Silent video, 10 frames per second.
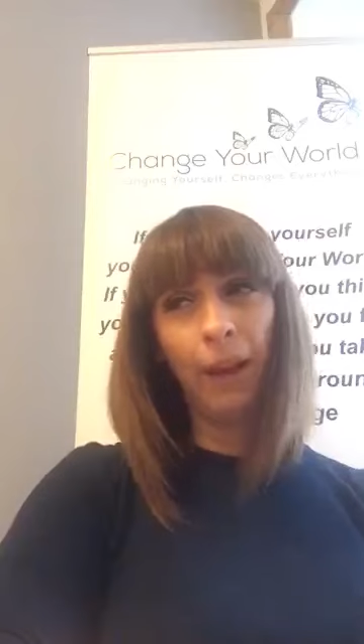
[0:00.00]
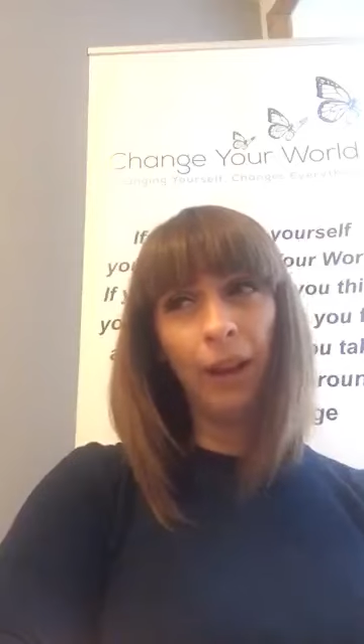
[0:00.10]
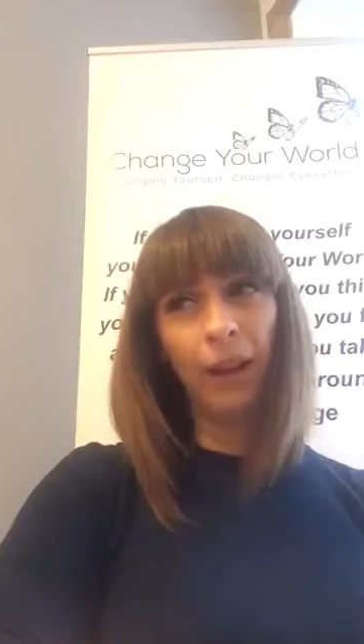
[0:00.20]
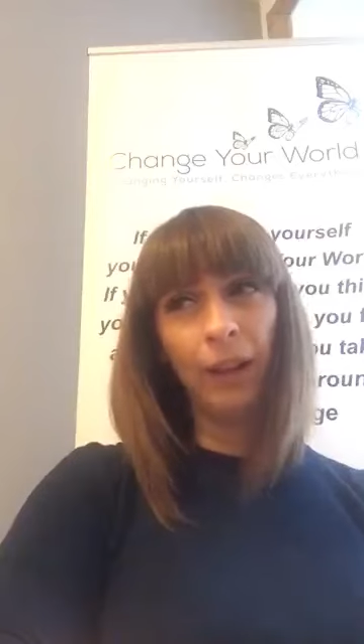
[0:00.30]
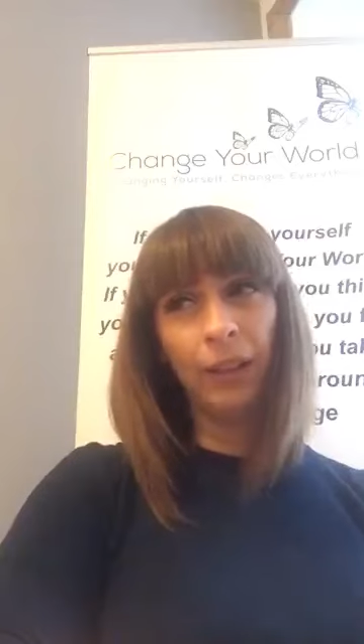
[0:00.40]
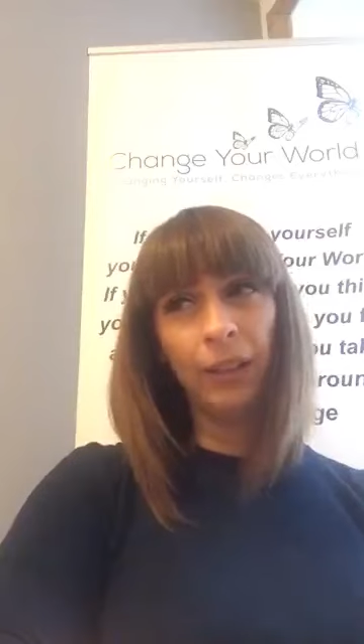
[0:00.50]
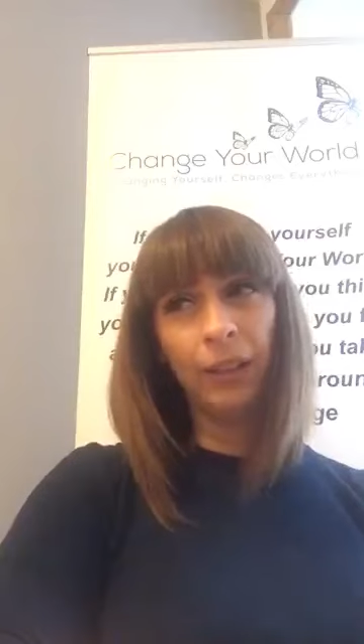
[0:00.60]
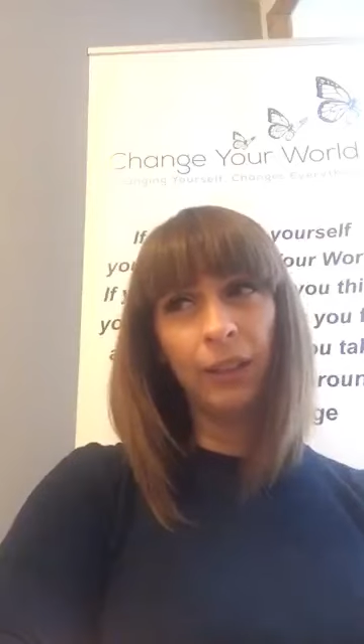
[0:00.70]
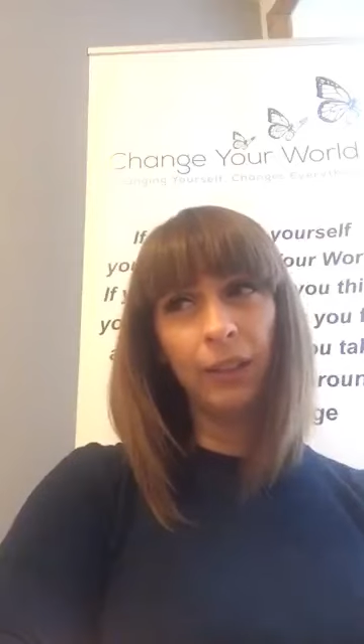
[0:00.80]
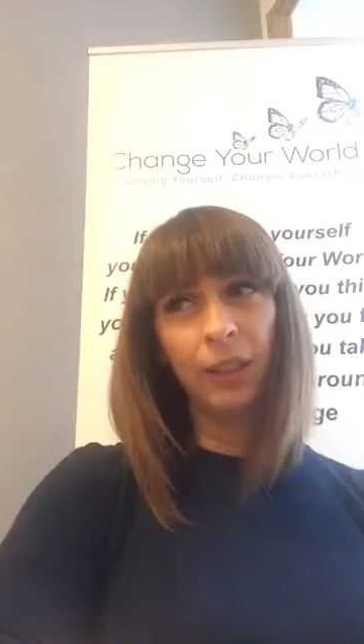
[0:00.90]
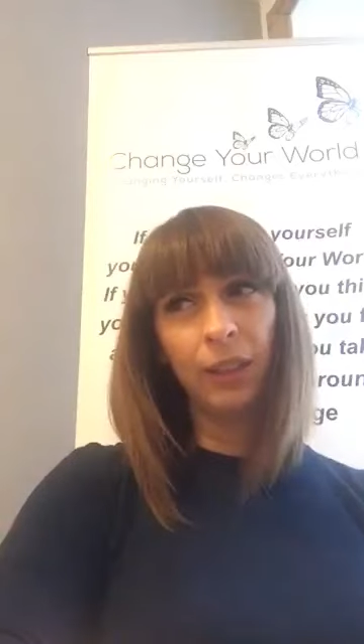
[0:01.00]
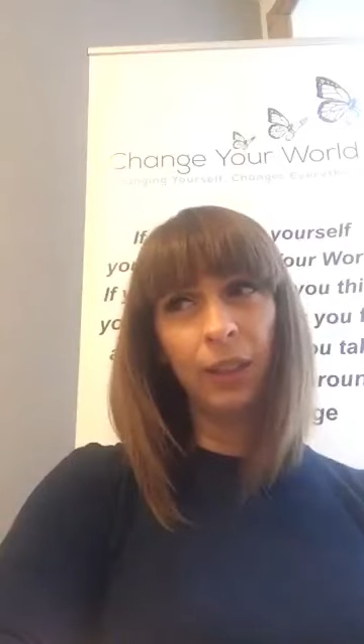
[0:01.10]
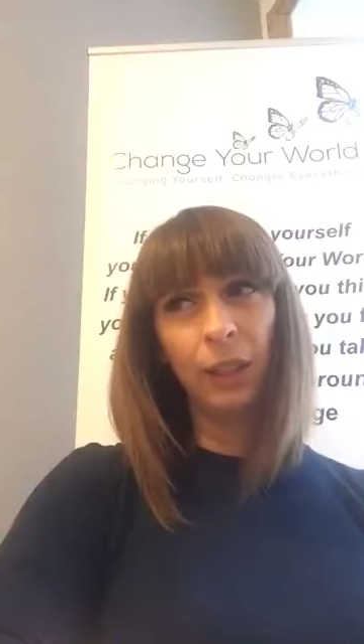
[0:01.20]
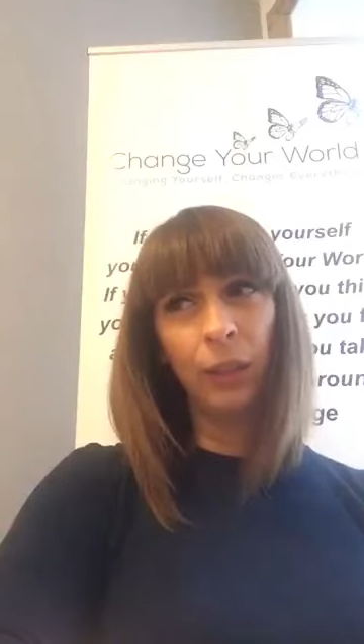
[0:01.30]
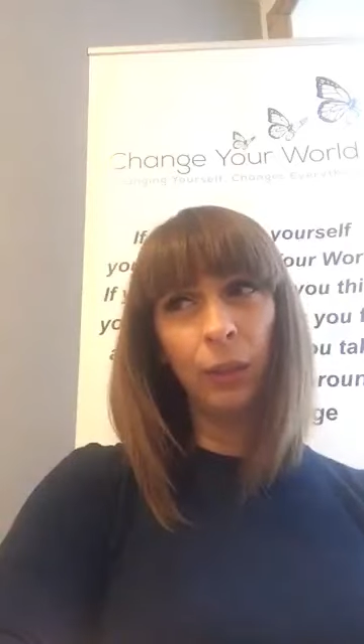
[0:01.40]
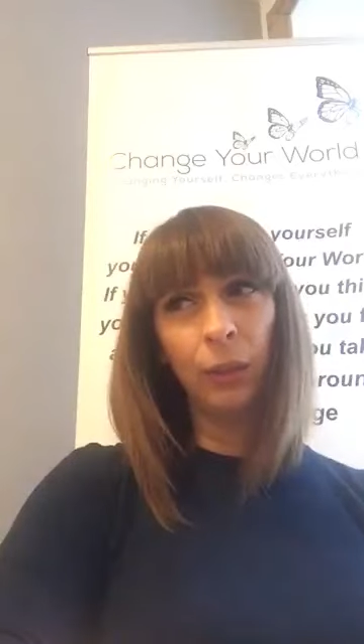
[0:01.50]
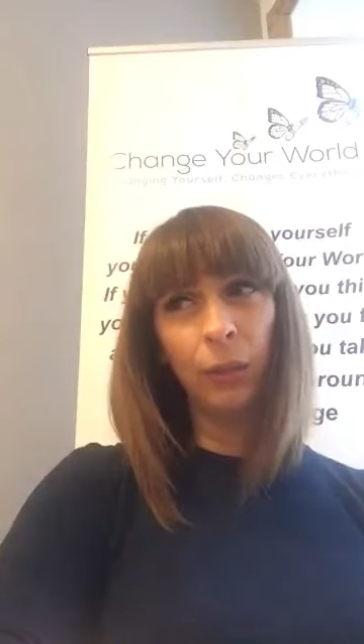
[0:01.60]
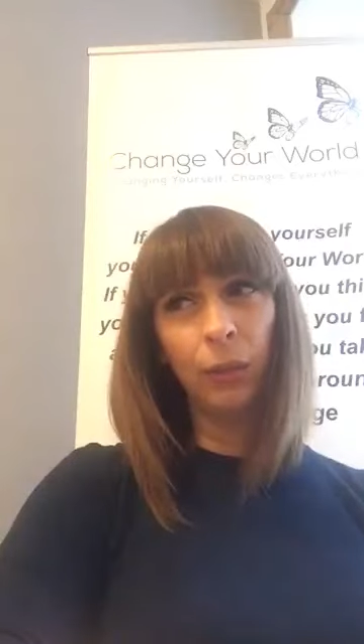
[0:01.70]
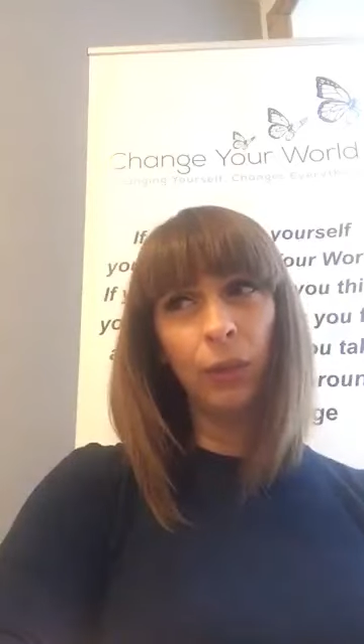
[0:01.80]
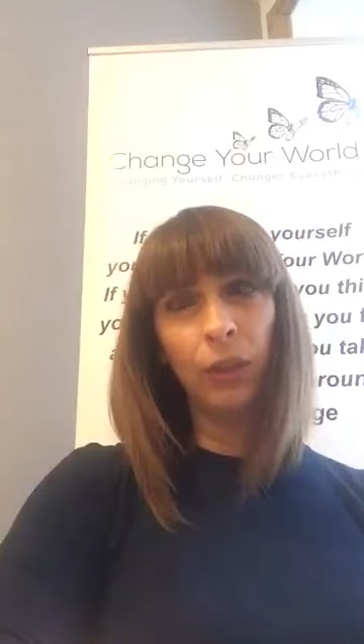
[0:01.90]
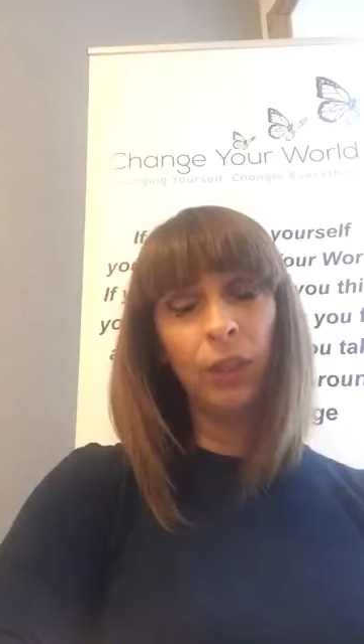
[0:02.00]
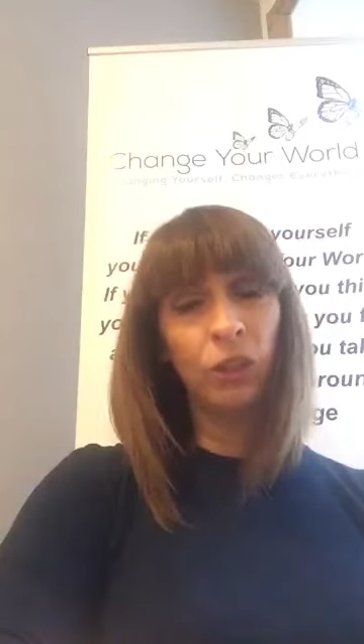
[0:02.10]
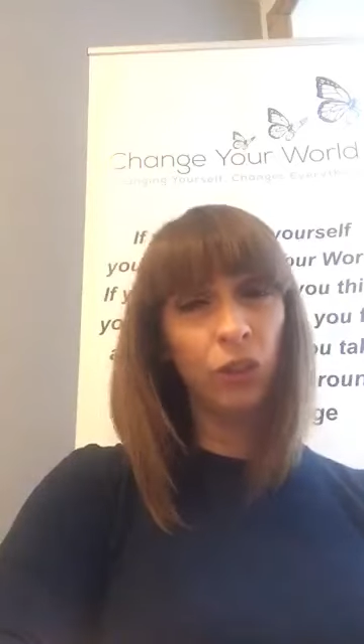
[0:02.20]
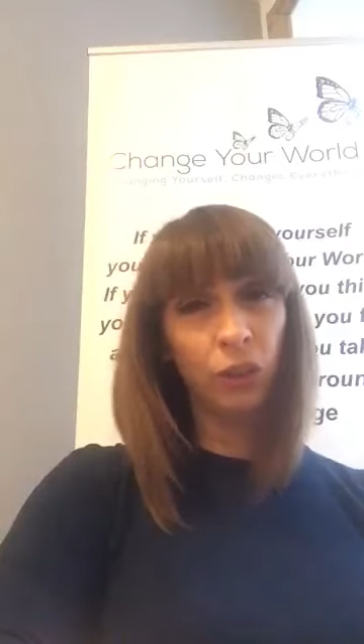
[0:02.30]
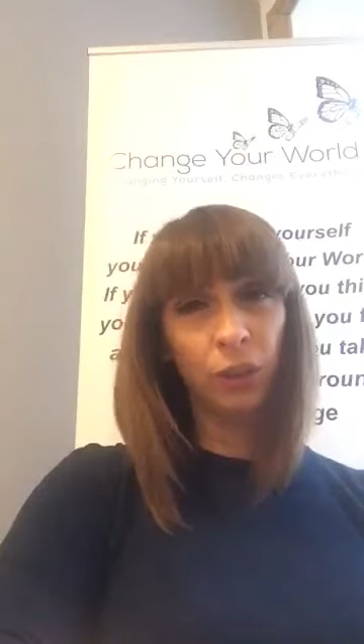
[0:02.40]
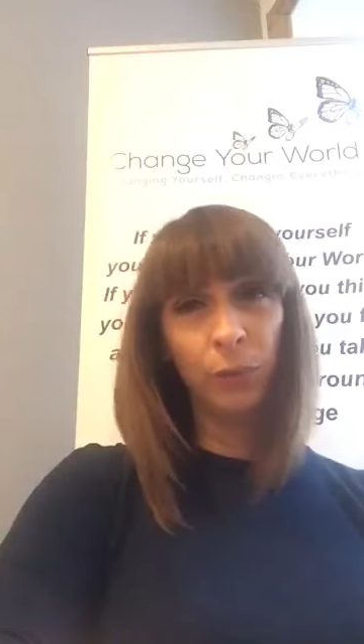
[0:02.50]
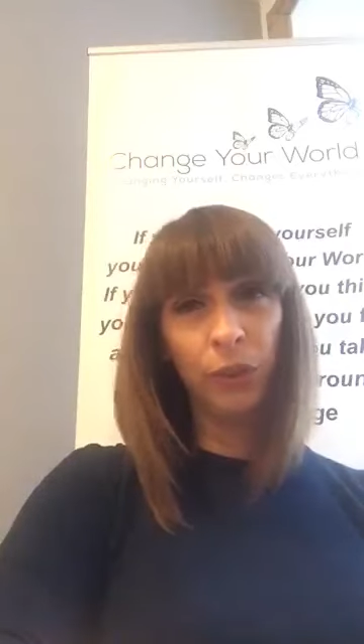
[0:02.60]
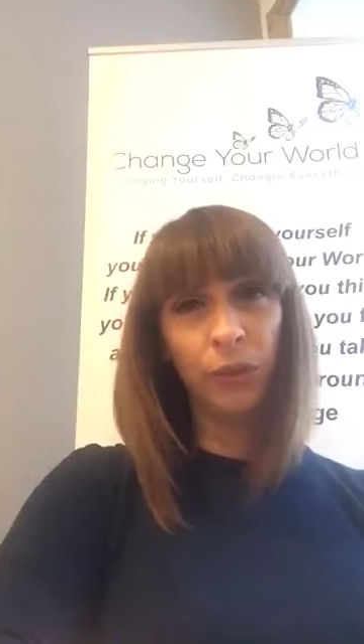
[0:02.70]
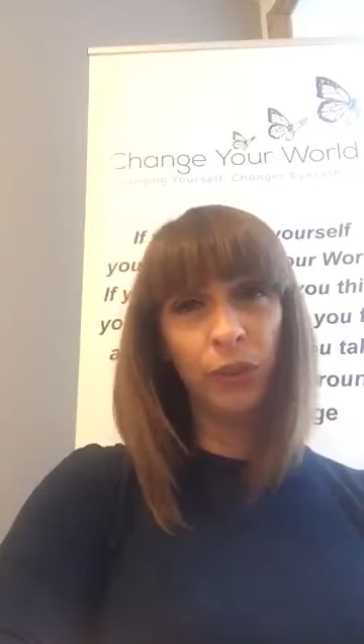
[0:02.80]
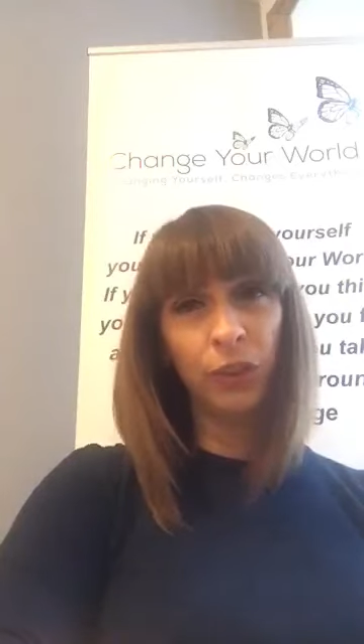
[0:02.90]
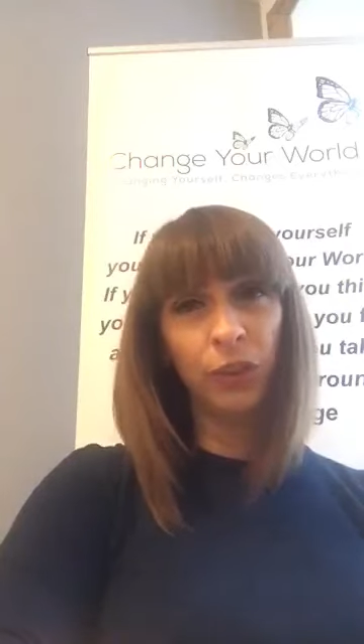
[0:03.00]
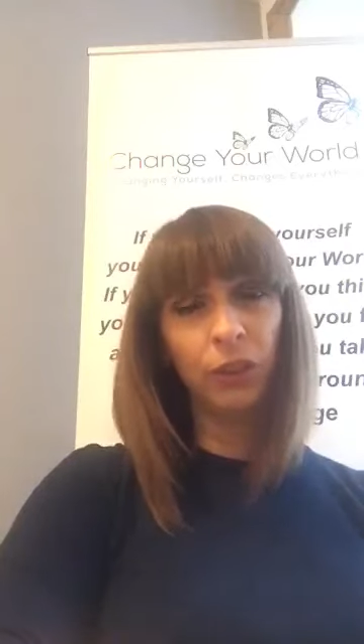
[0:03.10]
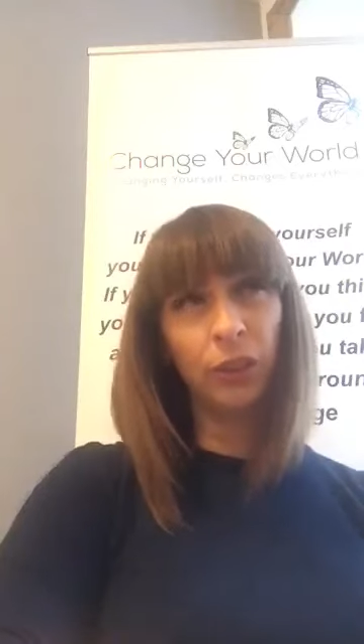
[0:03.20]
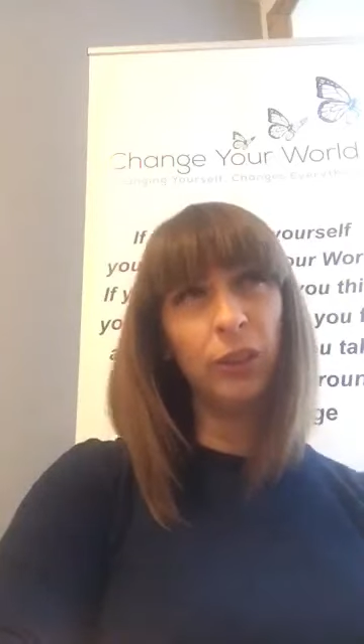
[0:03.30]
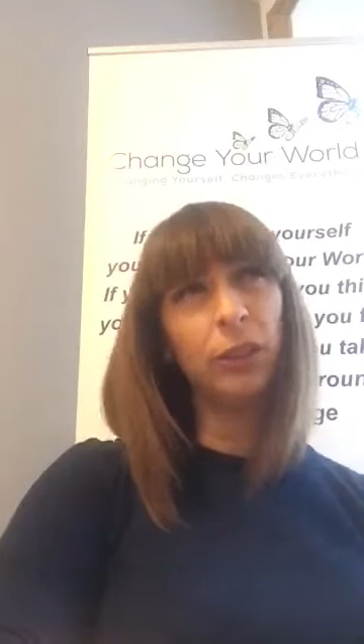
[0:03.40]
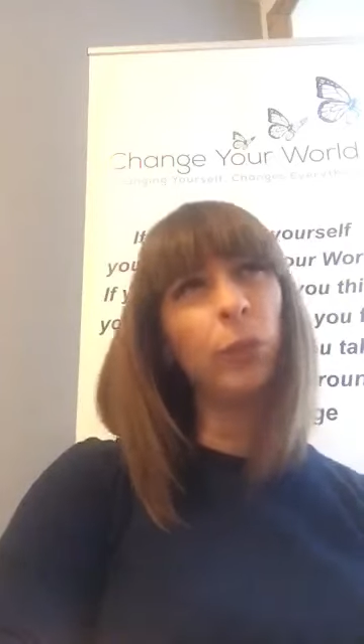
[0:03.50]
and I had just moved to Scotland.